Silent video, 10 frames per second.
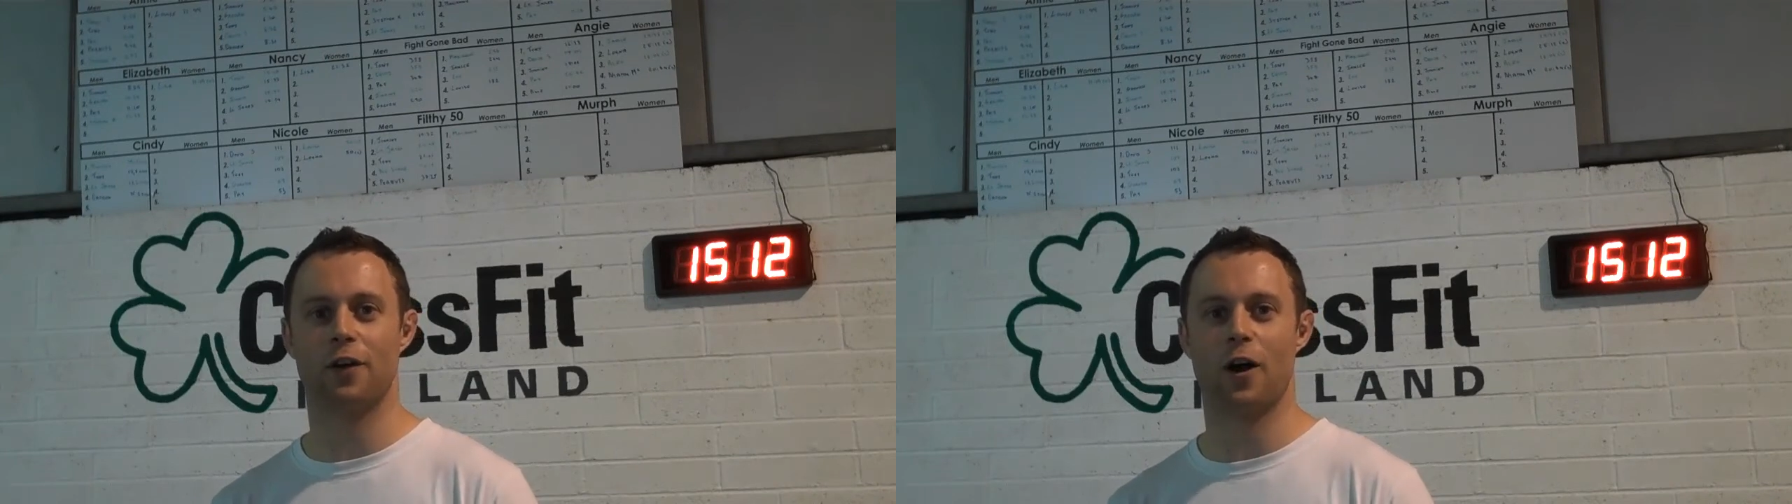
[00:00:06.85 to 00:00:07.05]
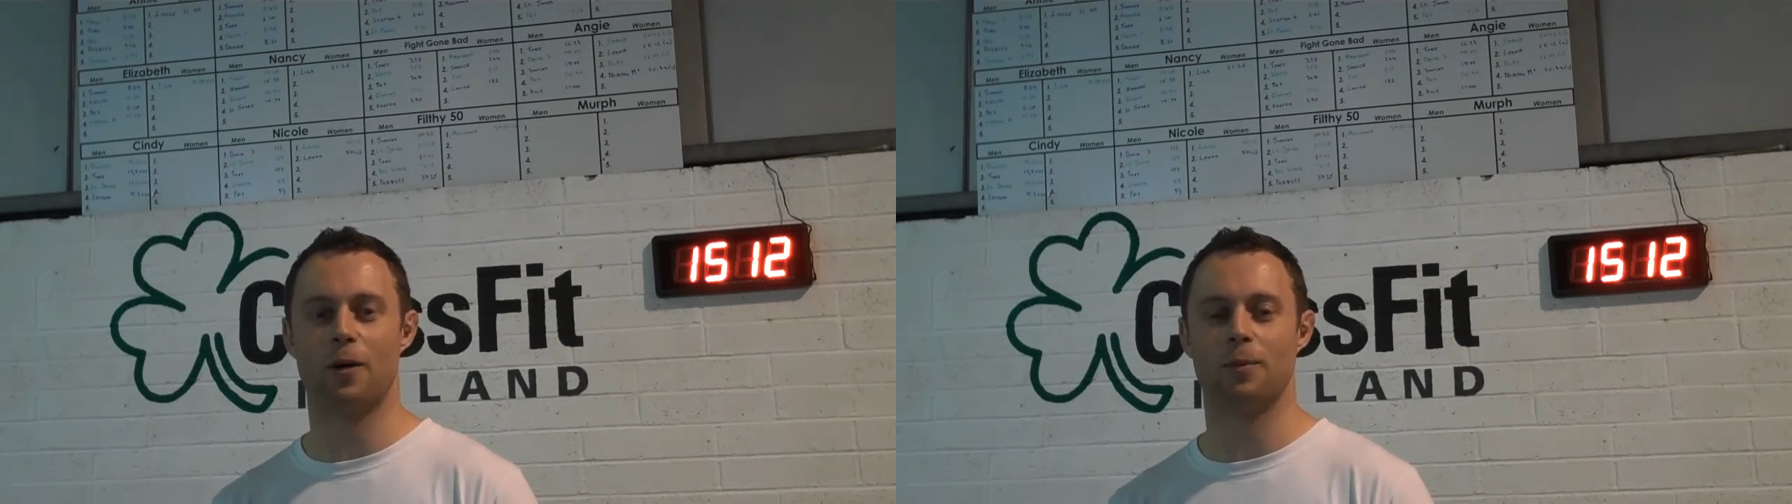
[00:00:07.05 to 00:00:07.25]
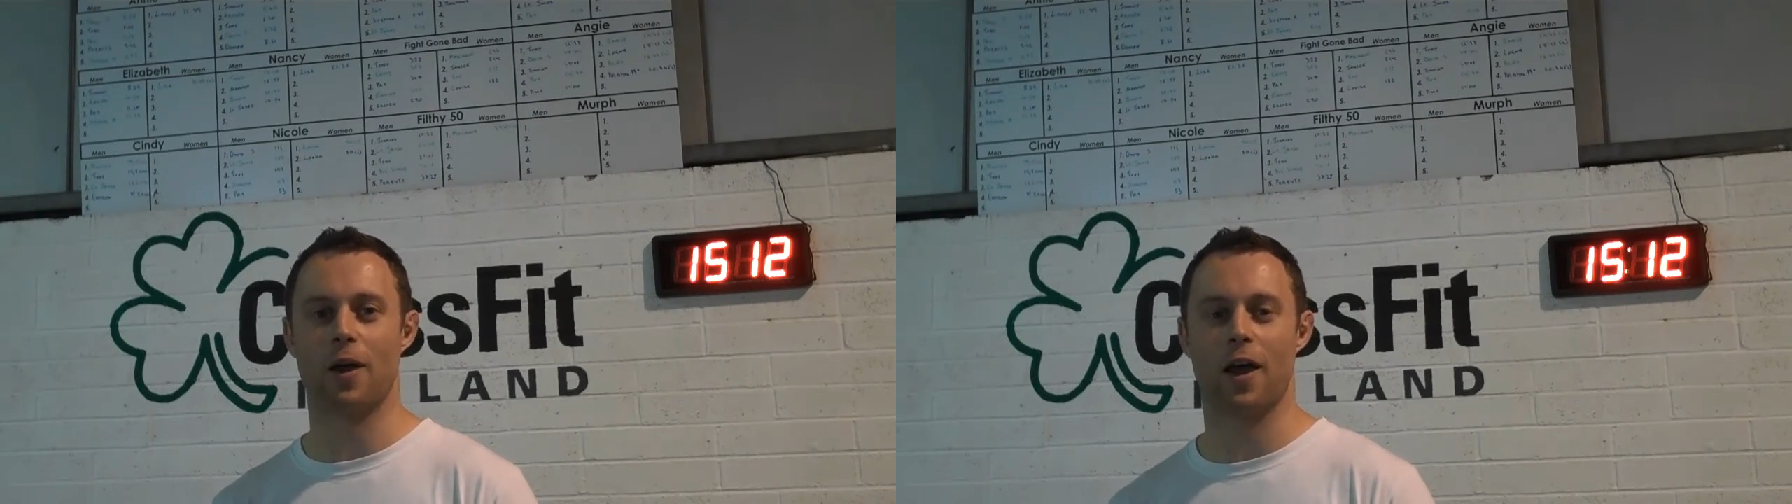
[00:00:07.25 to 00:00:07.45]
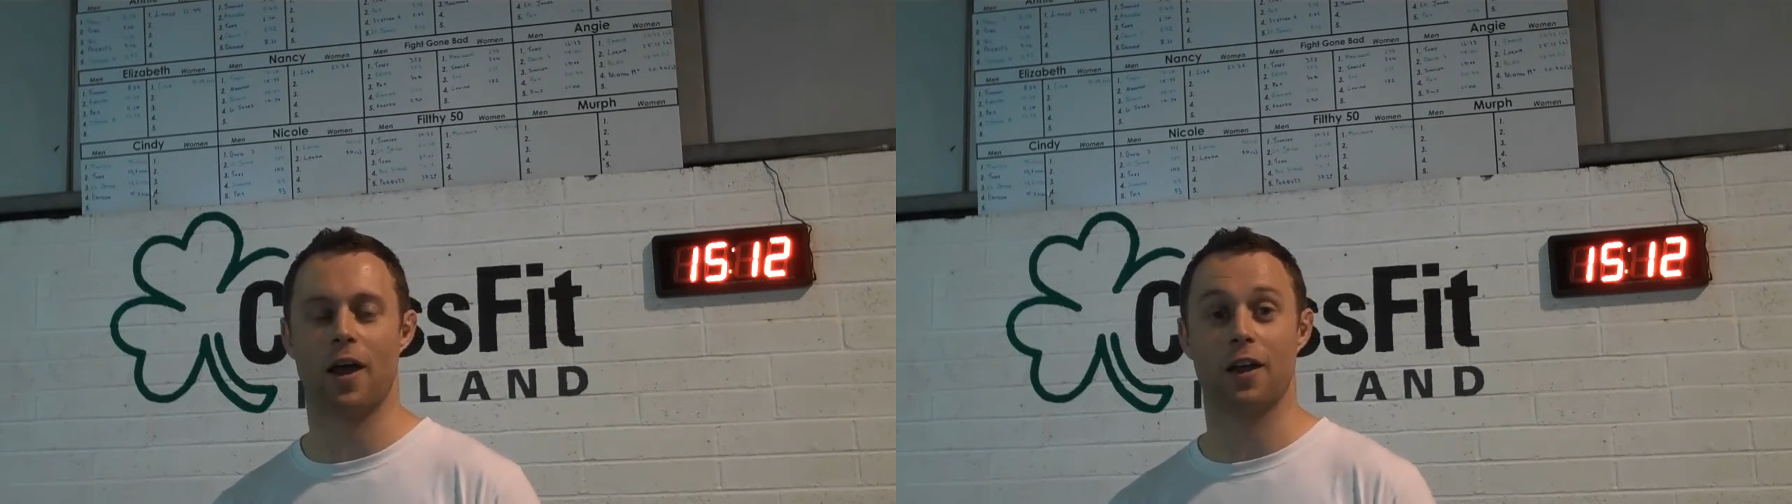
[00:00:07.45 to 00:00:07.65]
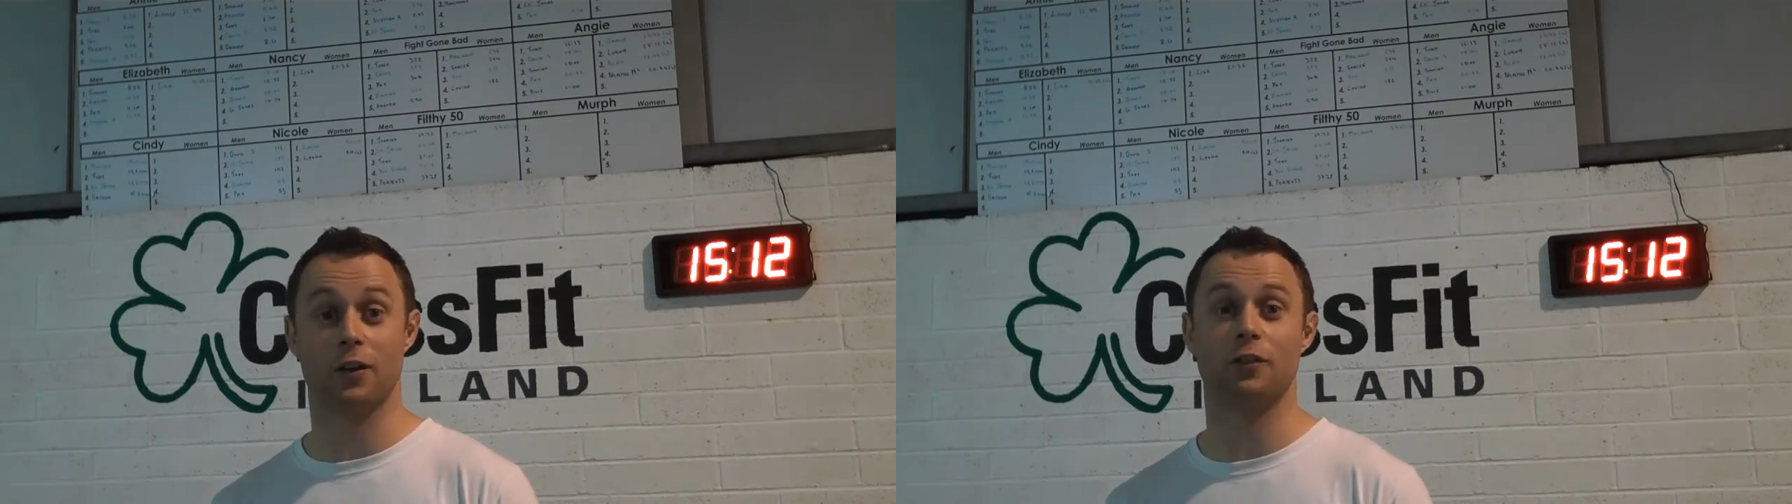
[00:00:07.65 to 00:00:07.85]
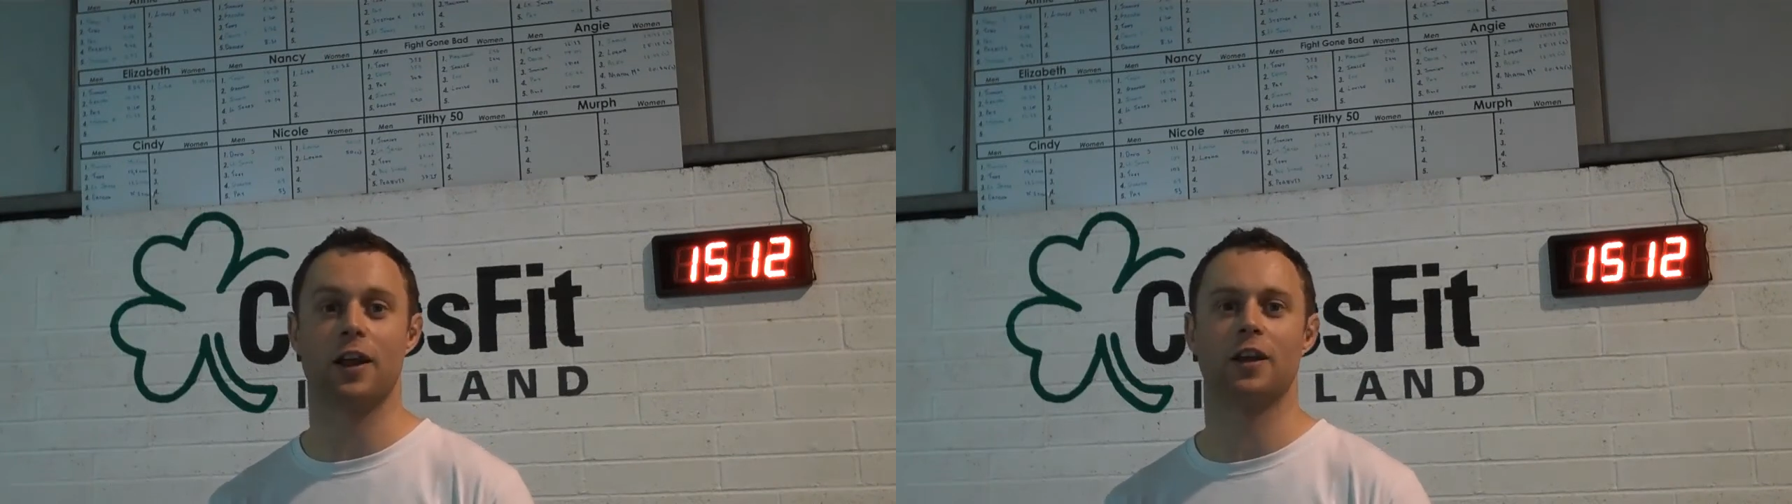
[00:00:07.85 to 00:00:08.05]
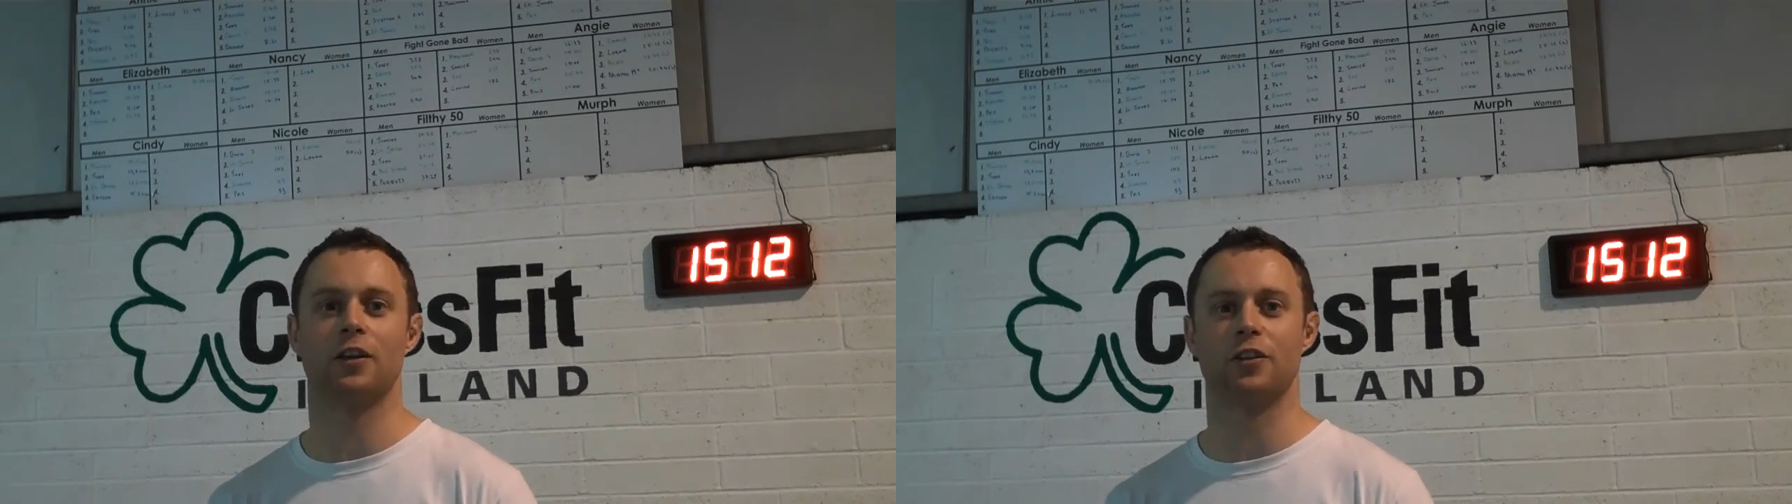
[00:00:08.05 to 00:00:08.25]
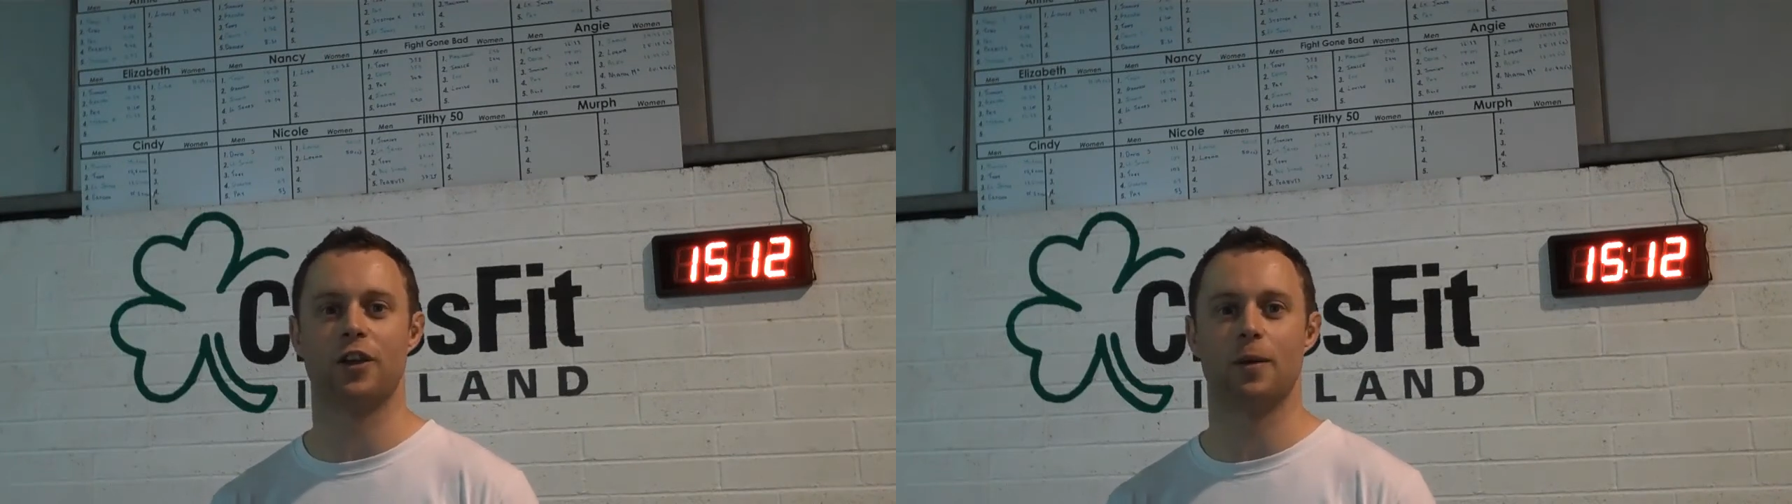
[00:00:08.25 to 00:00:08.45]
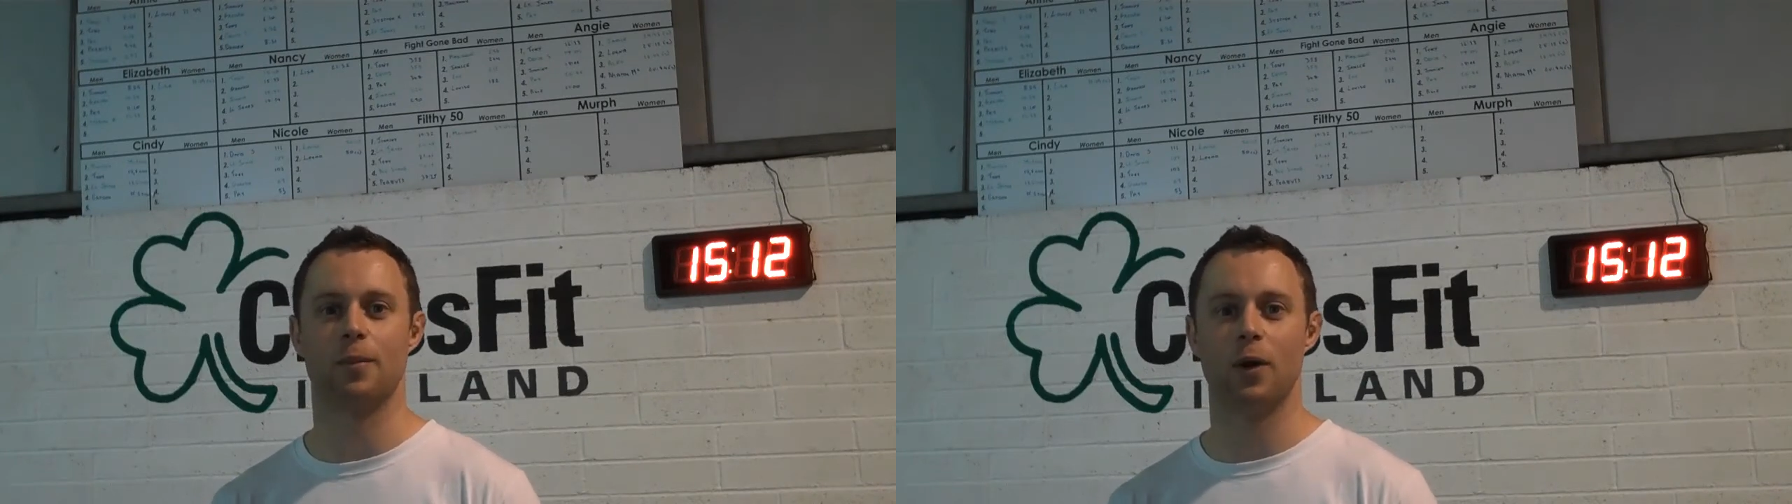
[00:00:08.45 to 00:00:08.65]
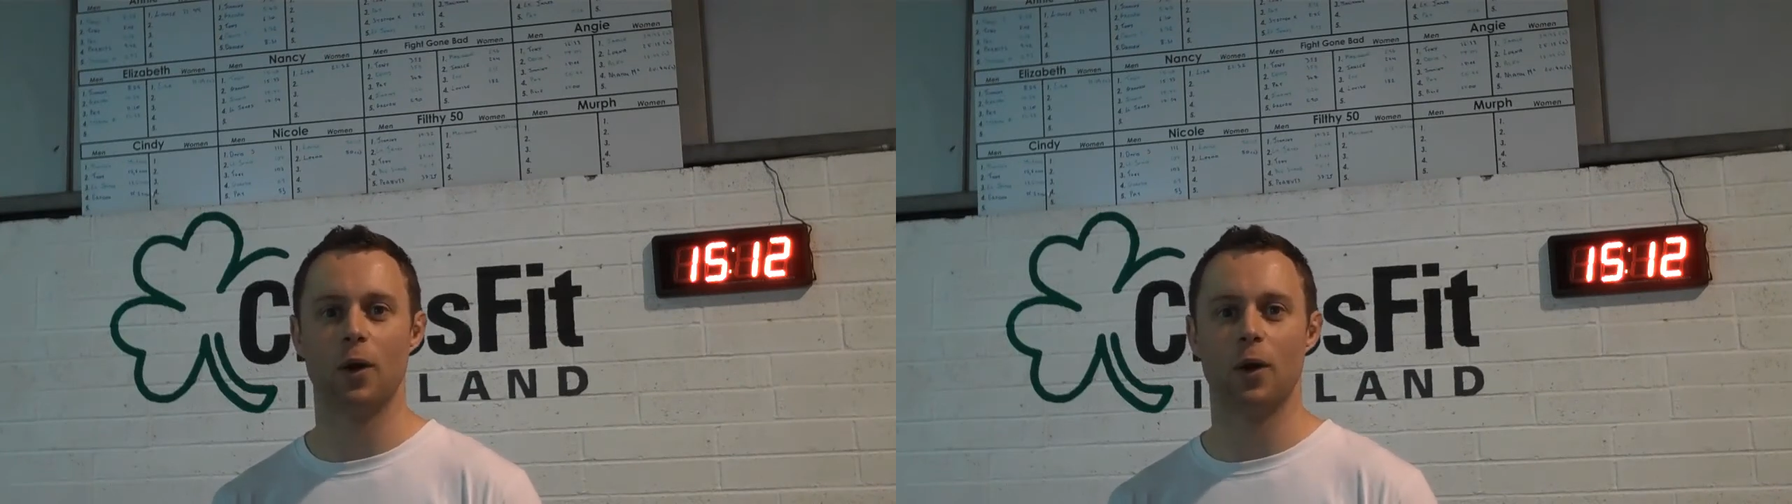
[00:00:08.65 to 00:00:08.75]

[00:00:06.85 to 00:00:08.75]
from your regular gym.